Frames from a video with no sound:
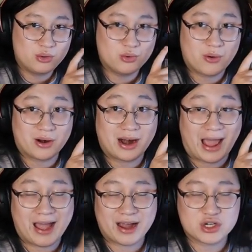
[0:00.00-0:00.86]
who were
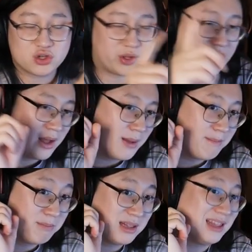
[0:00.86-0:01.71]
actually
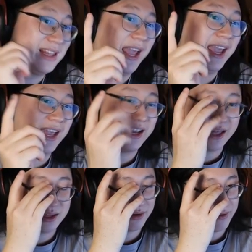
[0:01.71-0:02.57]
playing
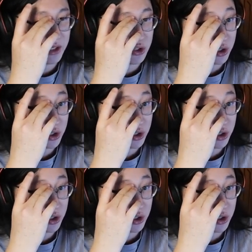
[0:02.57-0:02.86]
in the event.